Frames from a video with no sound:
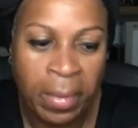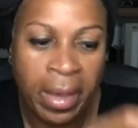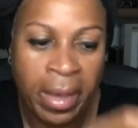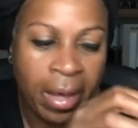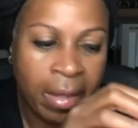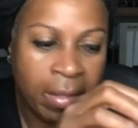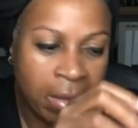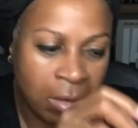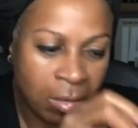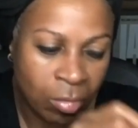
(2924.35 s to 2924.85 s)

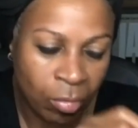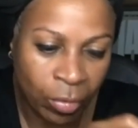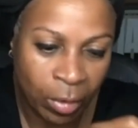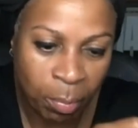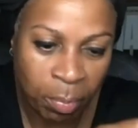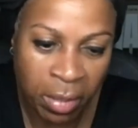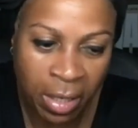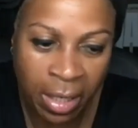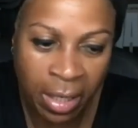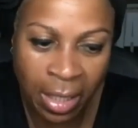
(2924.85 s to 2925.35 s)
and they're
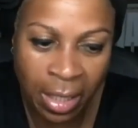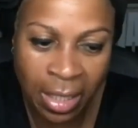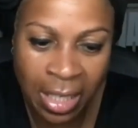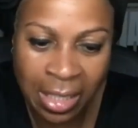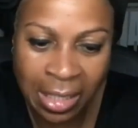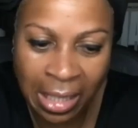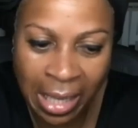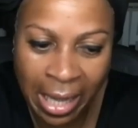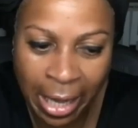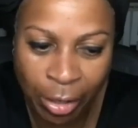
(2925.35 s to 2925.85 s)
repeating
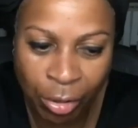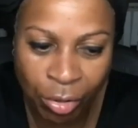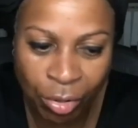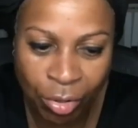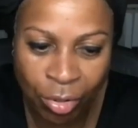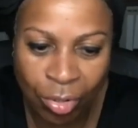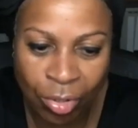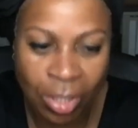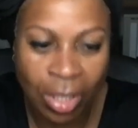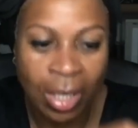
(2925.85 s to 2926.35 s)
these
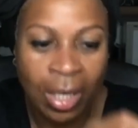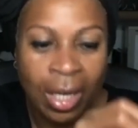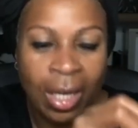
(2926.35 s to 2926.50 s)
letters